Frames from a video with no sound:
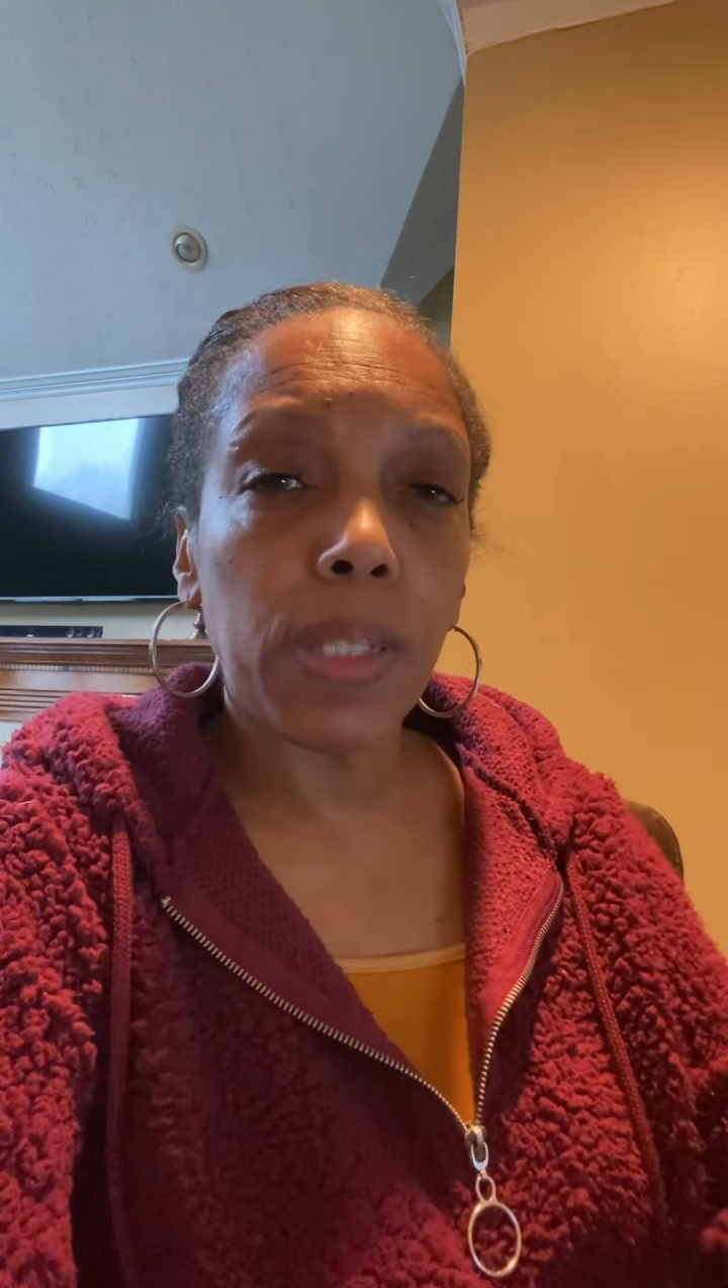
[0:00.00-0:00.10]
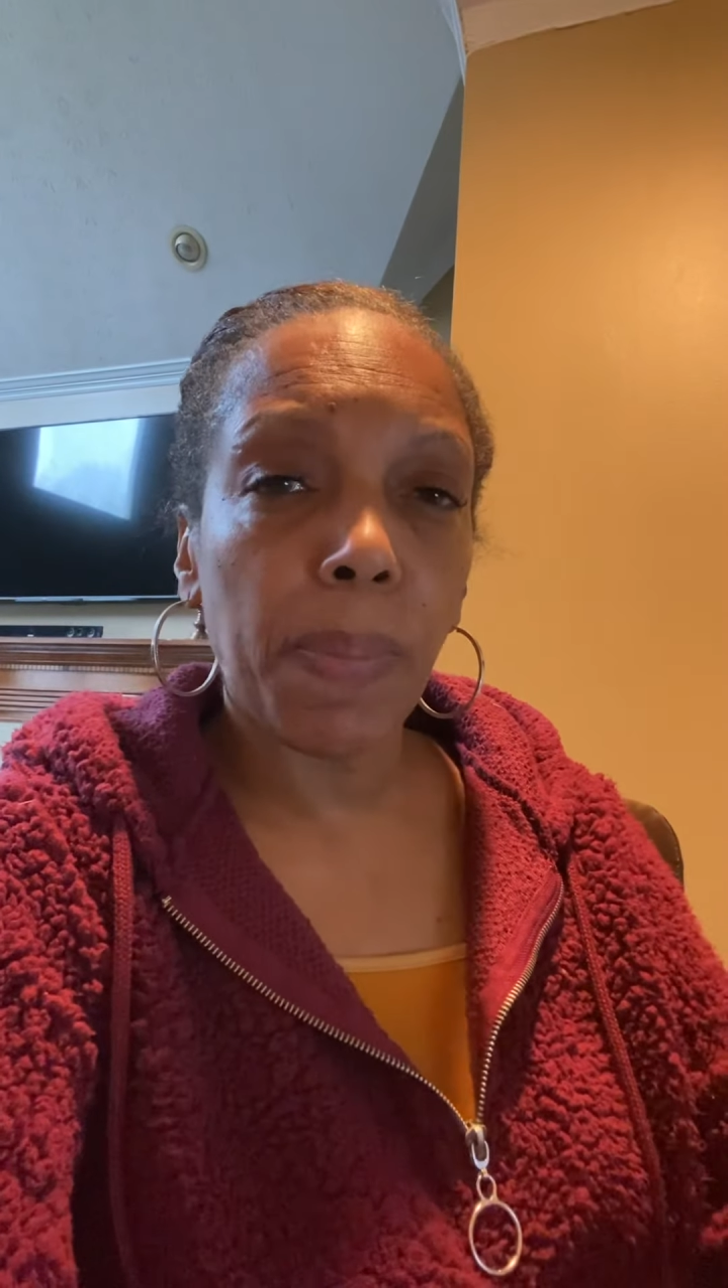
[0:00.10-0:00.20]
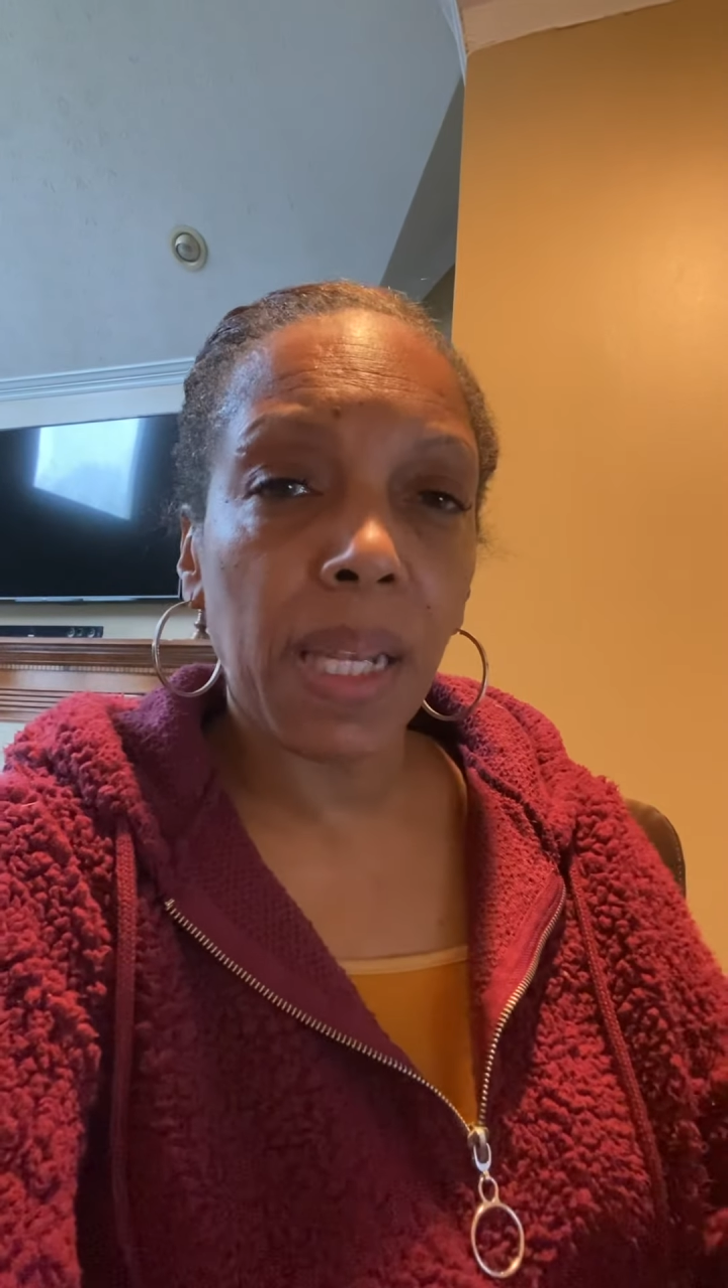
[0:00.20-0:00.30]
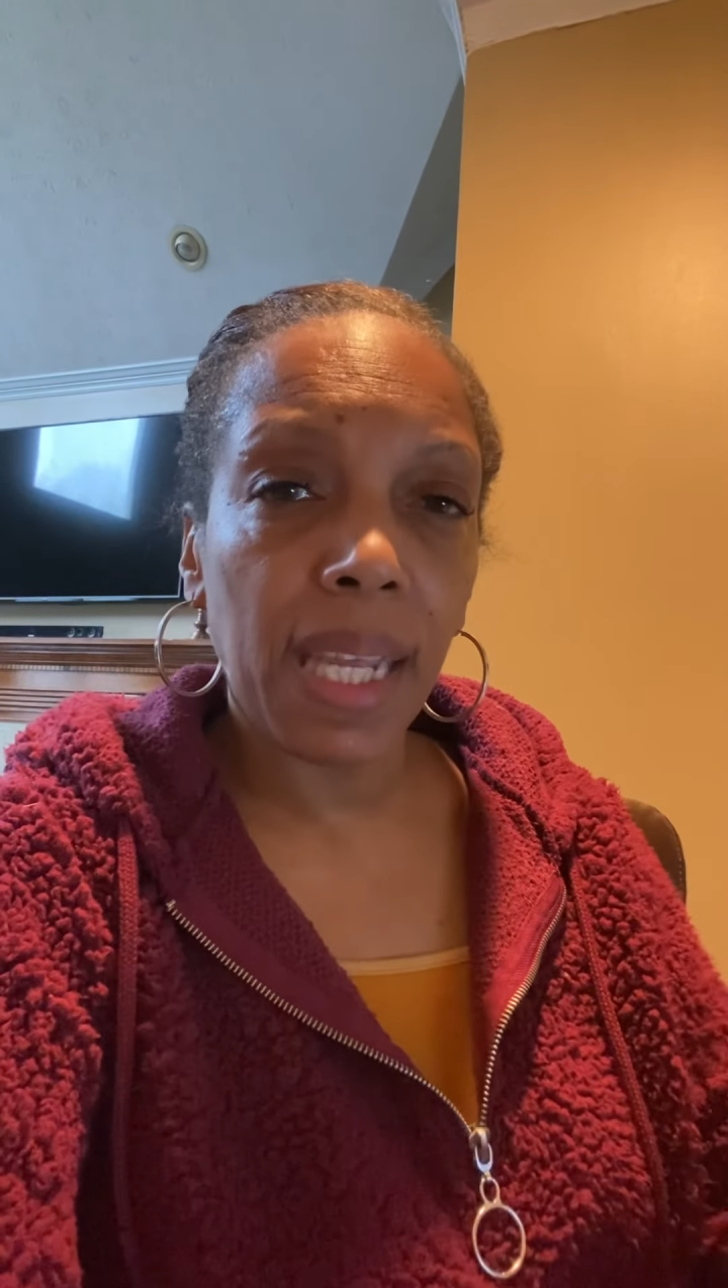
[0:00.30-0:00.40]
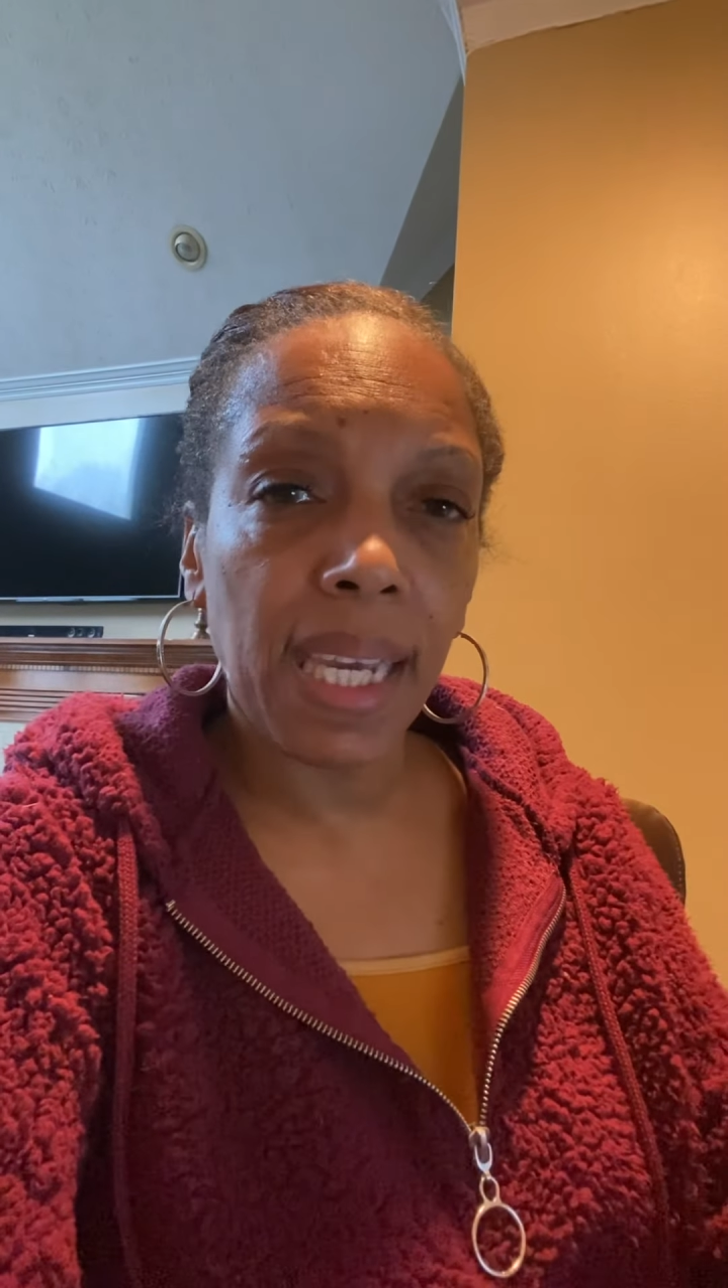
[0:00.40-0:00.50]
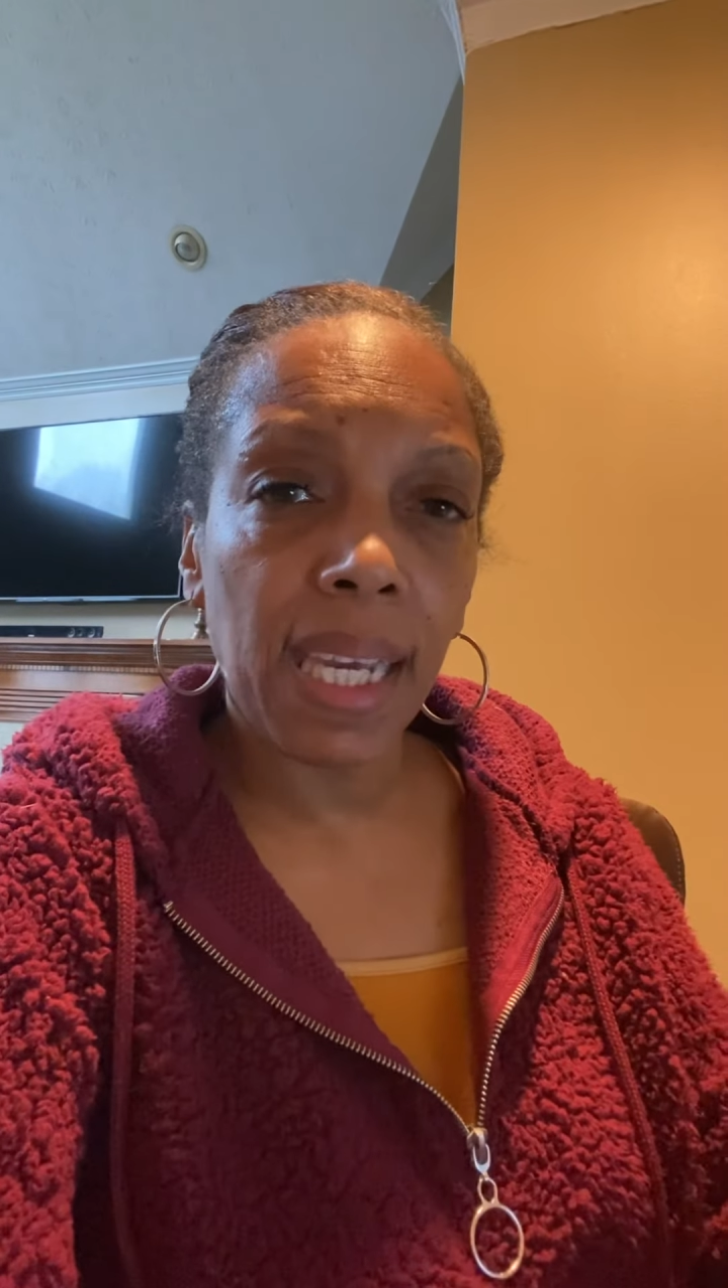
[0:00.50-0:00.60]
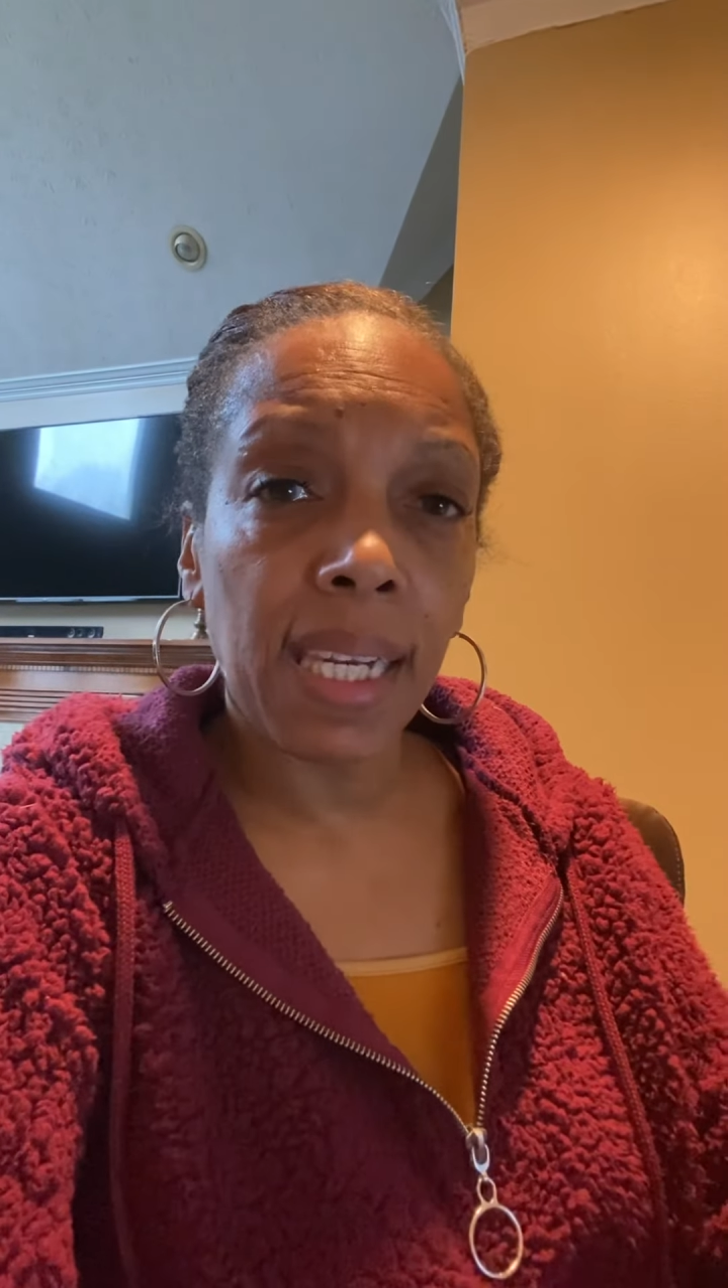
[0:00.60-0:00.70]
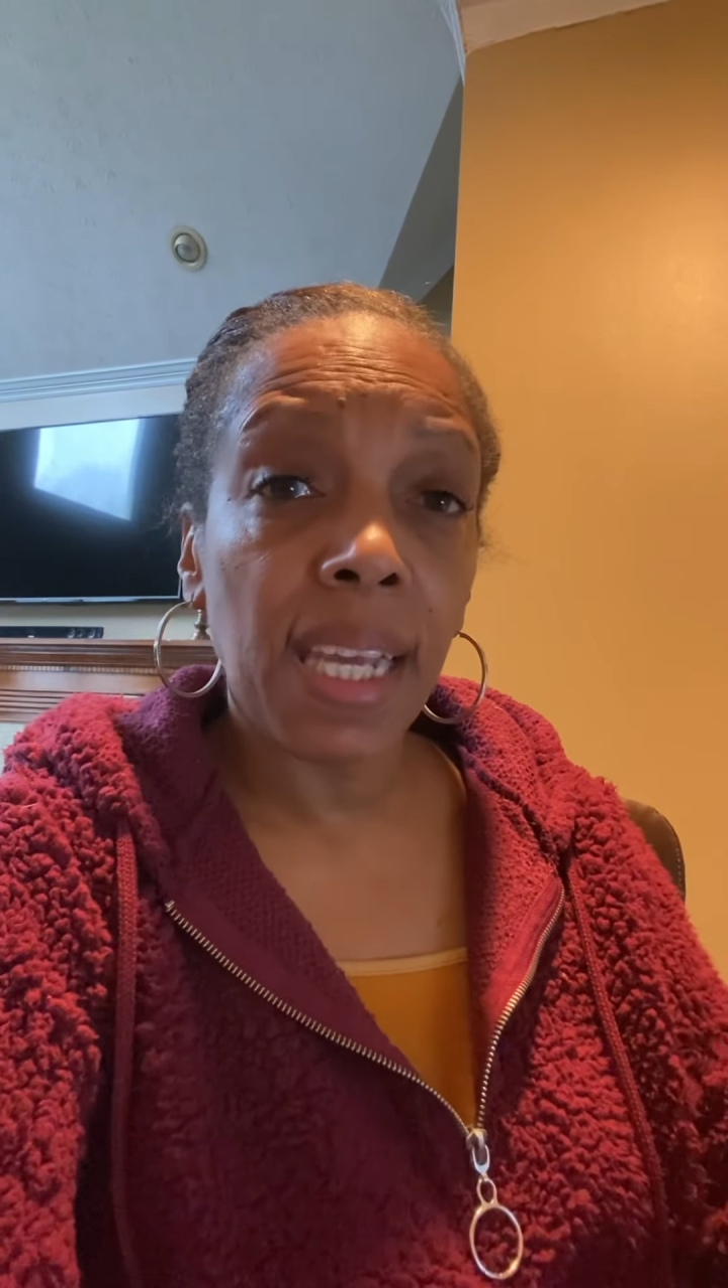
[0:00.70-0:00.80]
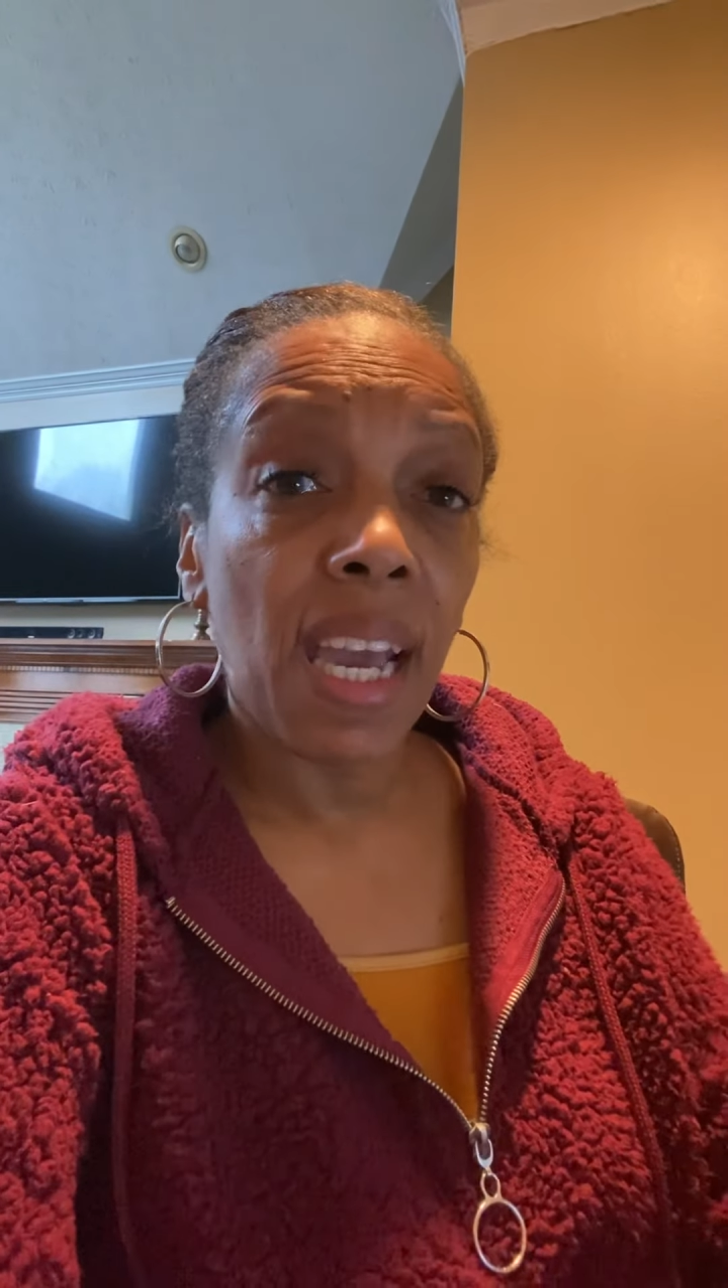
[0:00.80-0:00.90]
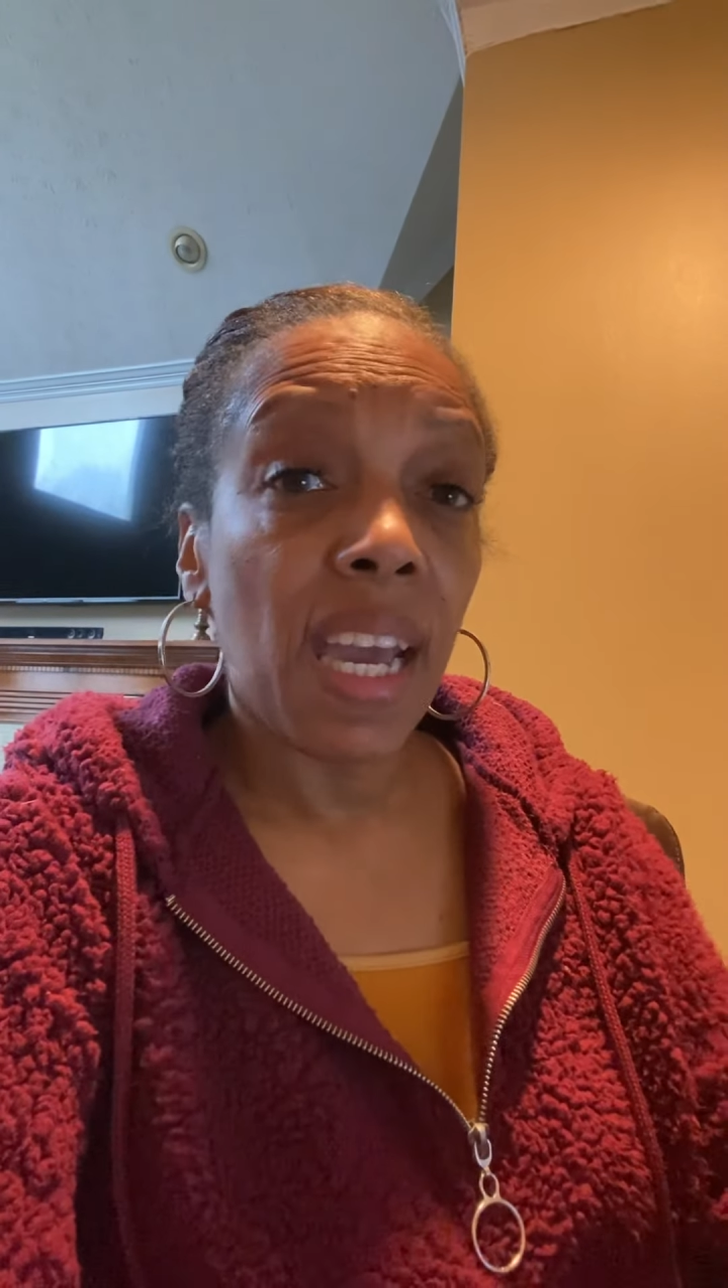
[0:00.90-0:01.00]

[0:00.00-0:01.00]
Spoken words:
plan,